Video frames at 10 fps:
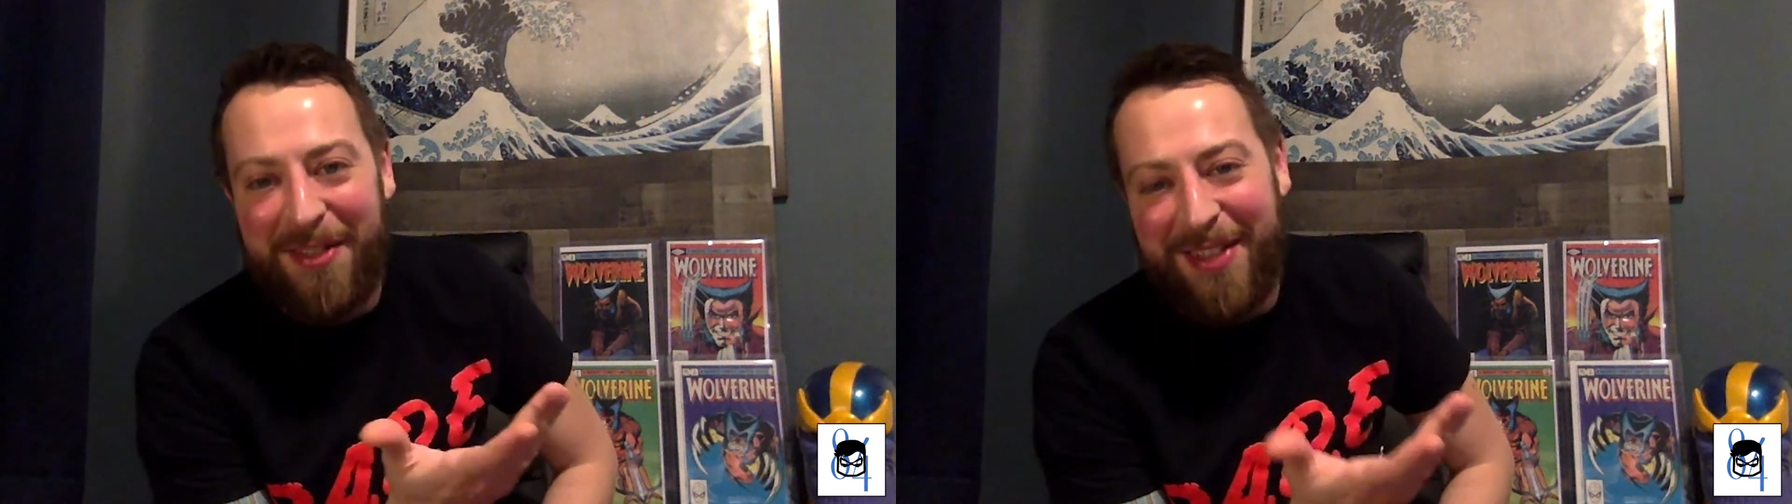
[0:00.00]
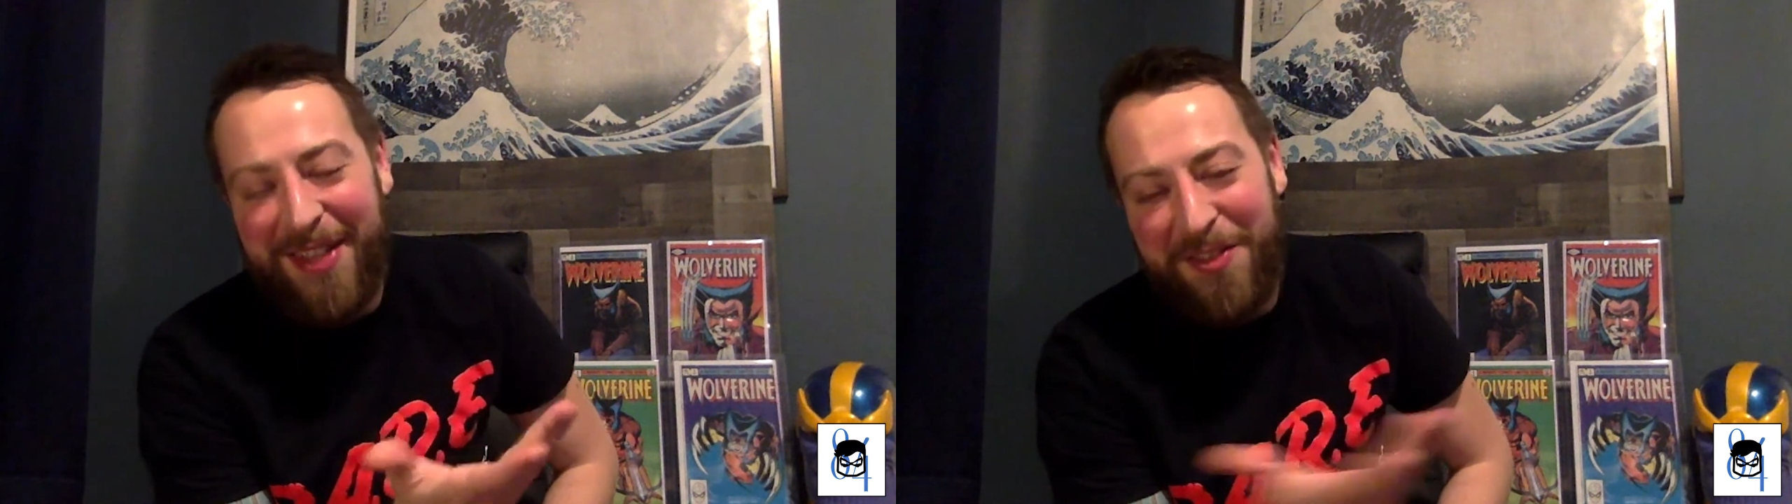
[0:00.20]

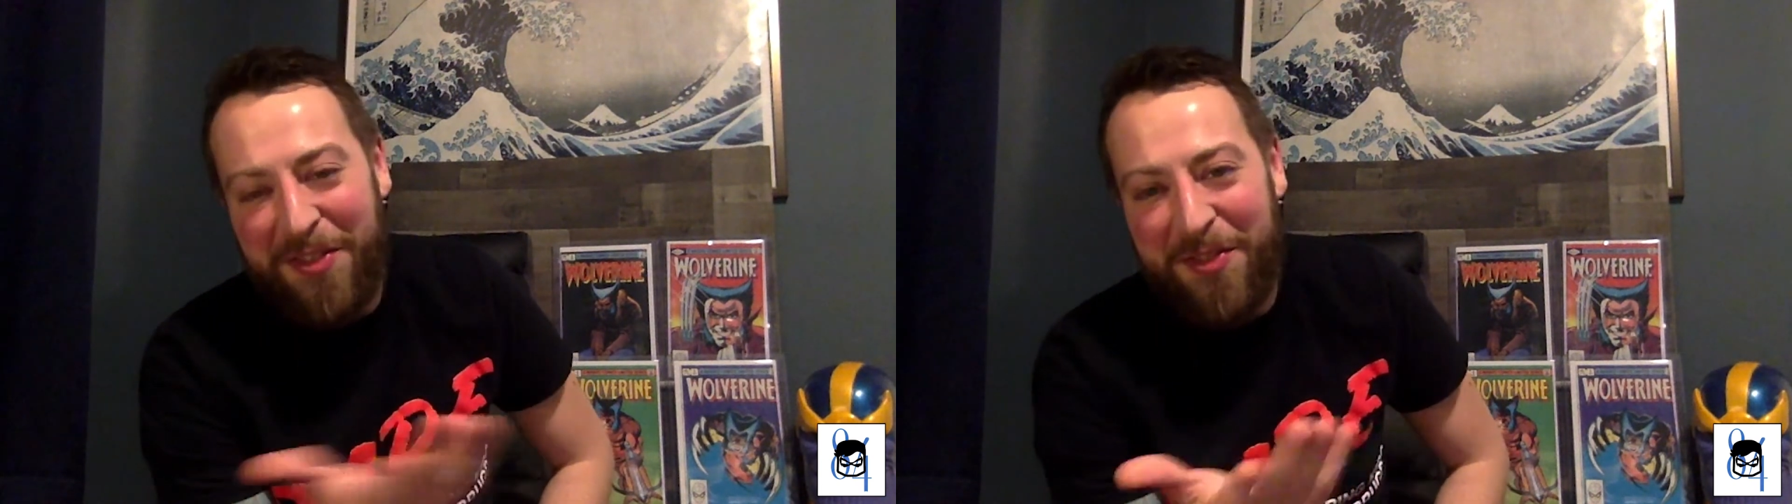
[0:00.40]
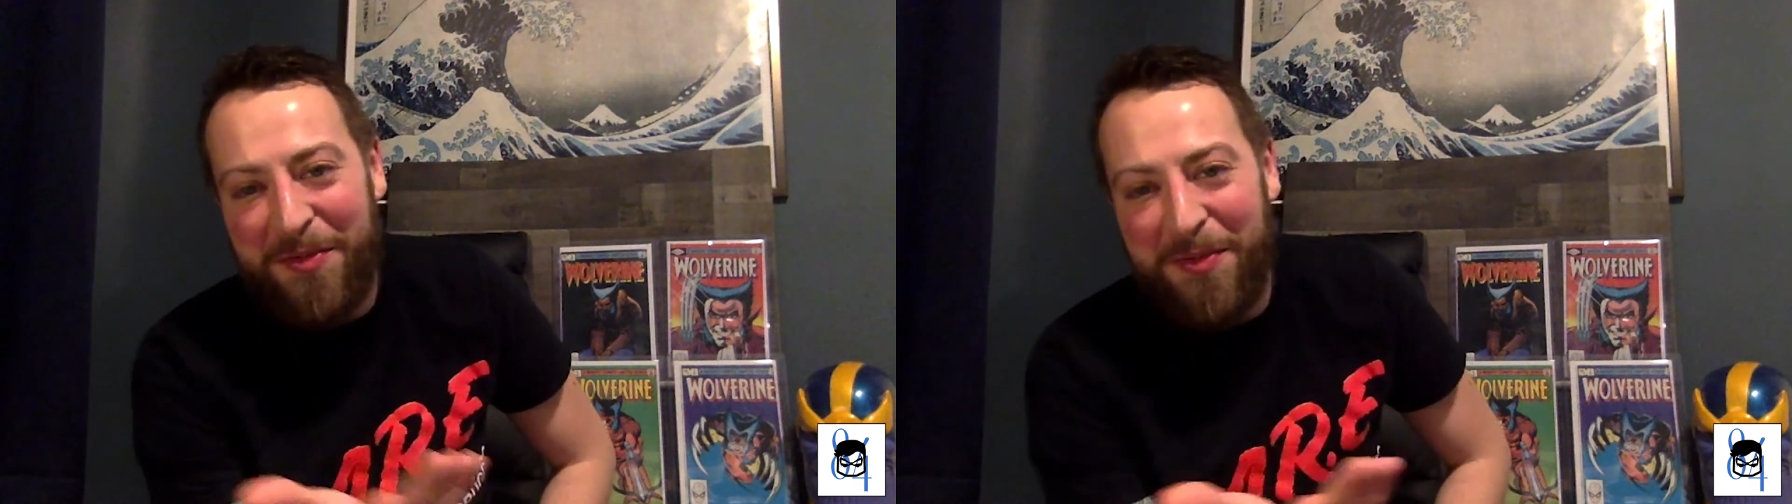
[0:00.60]
because that's
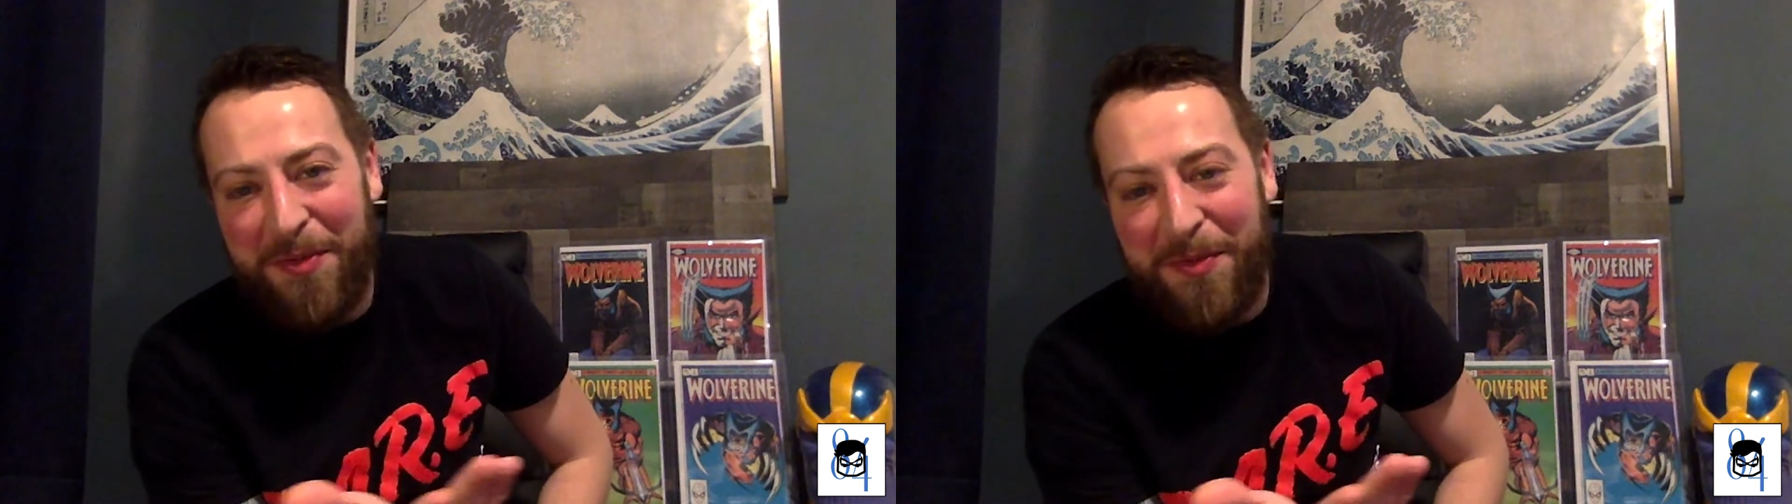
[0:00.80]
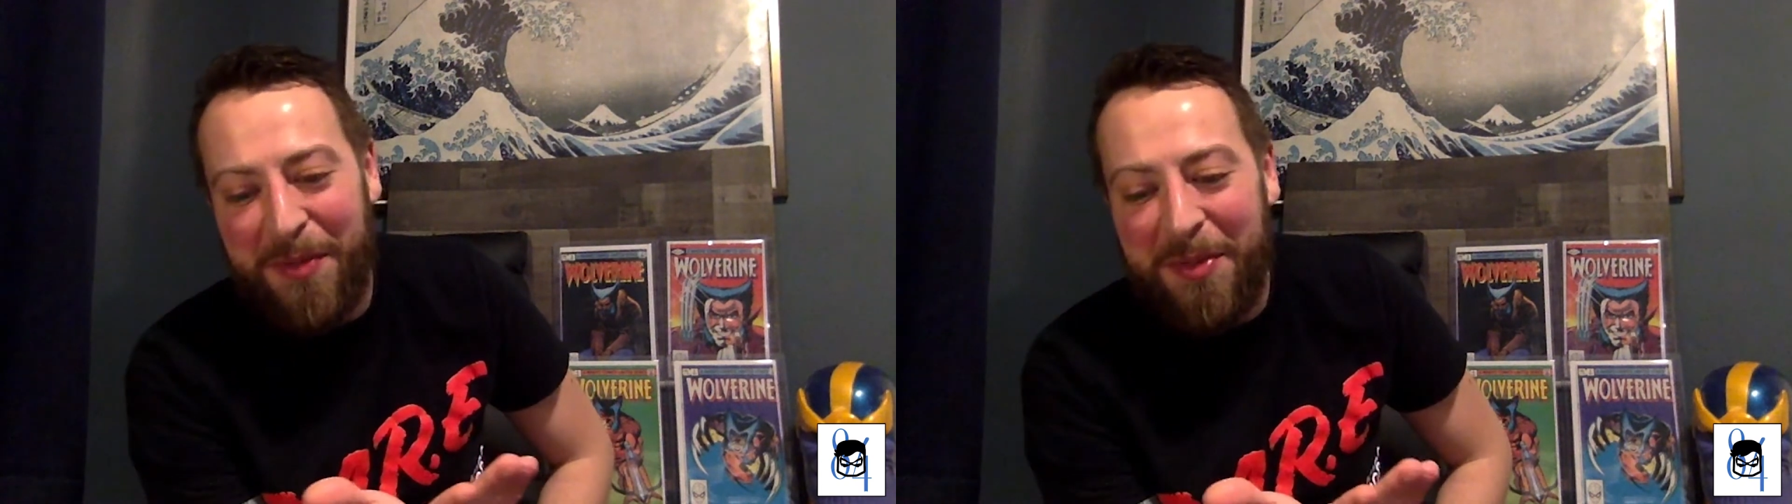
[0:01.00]
just
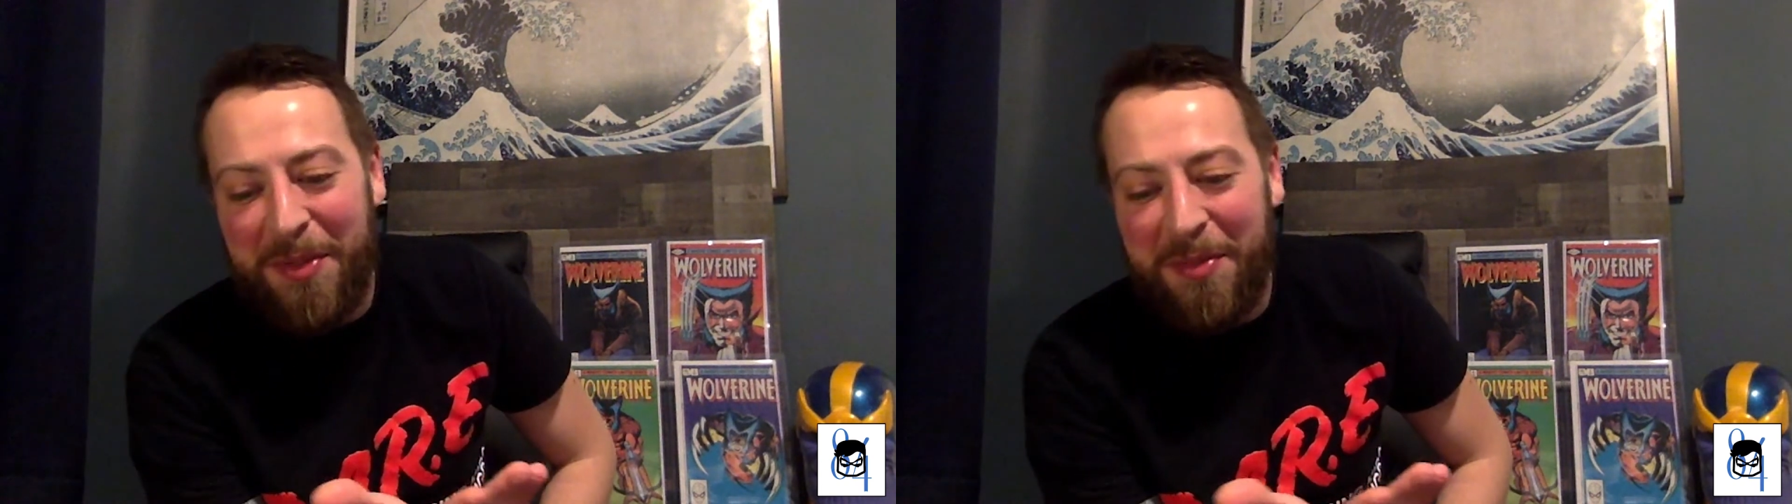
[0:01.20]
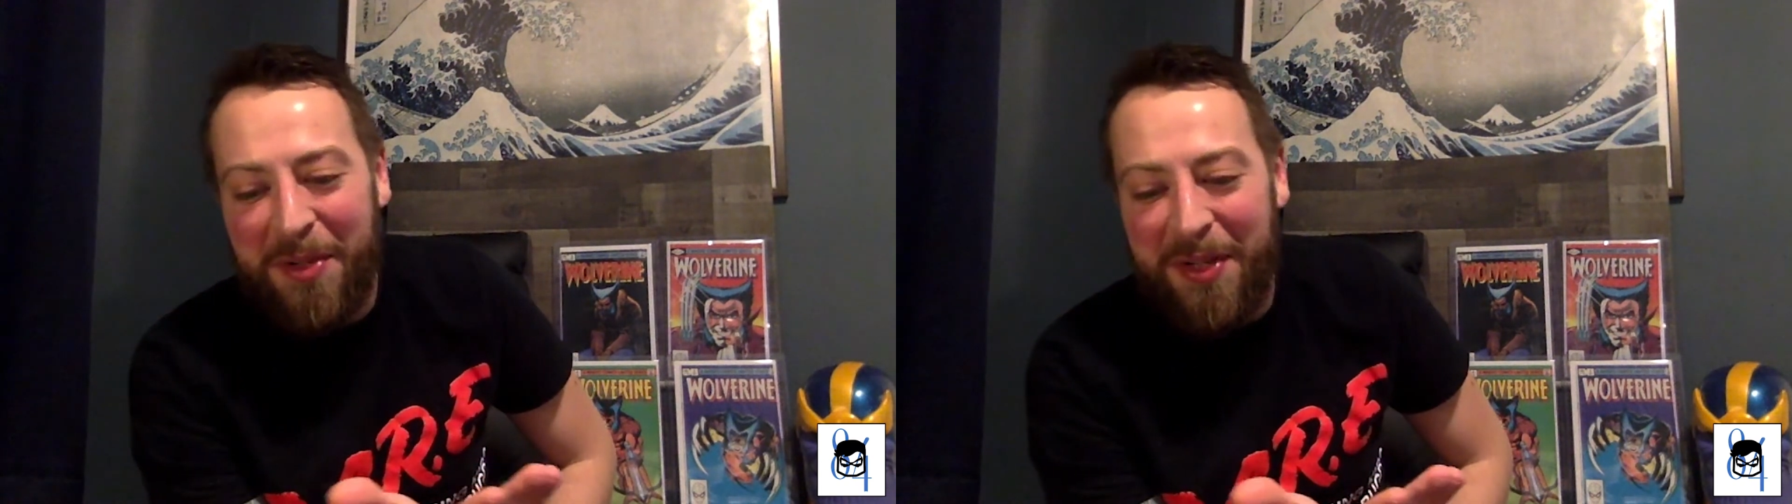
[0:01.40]
ribbing
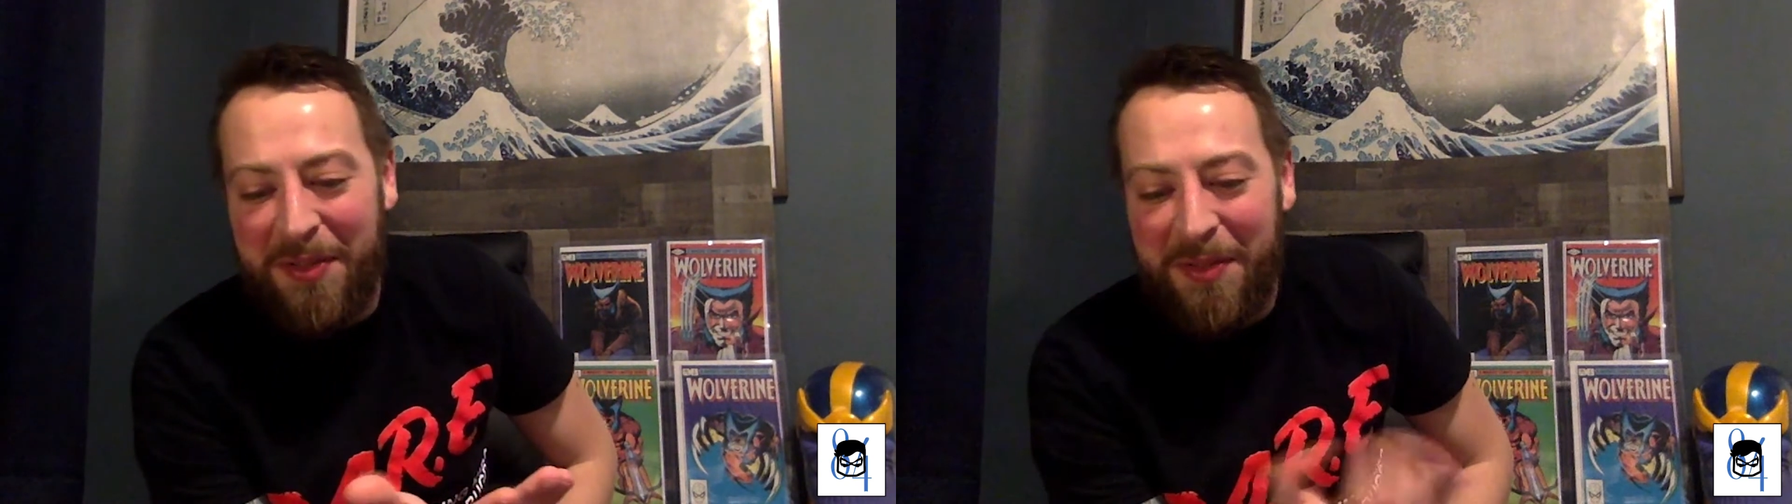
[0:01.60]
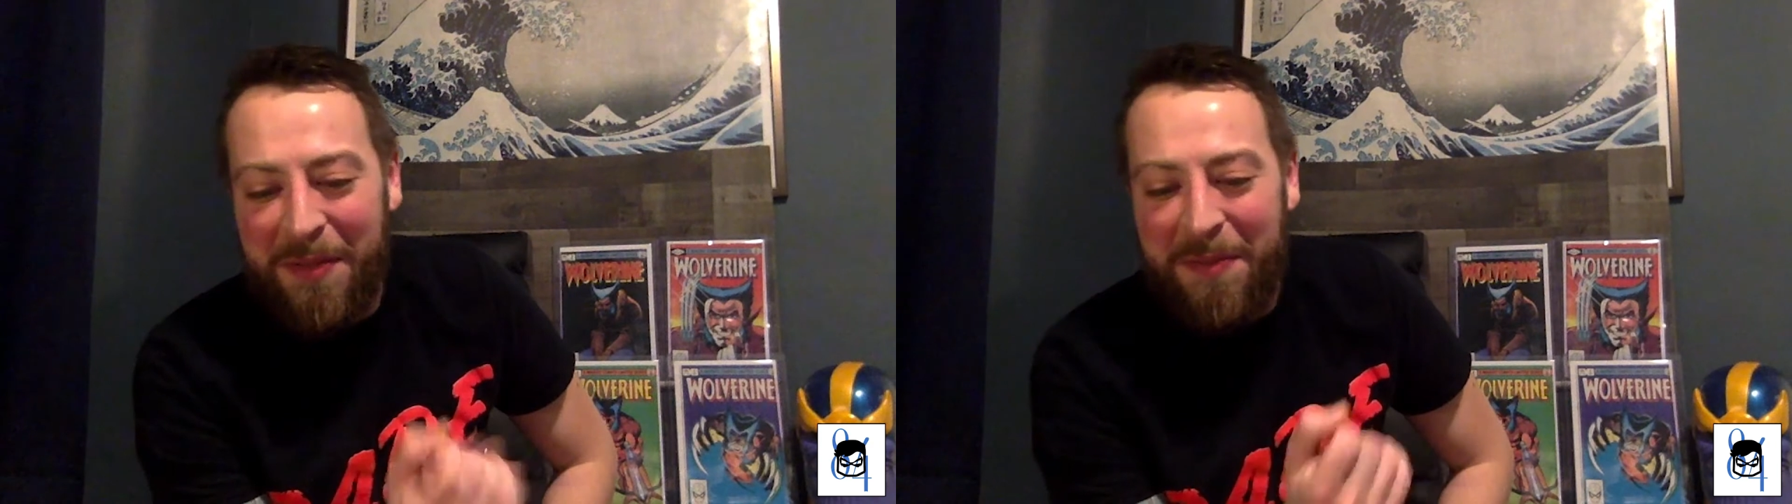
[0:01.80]
your buddies.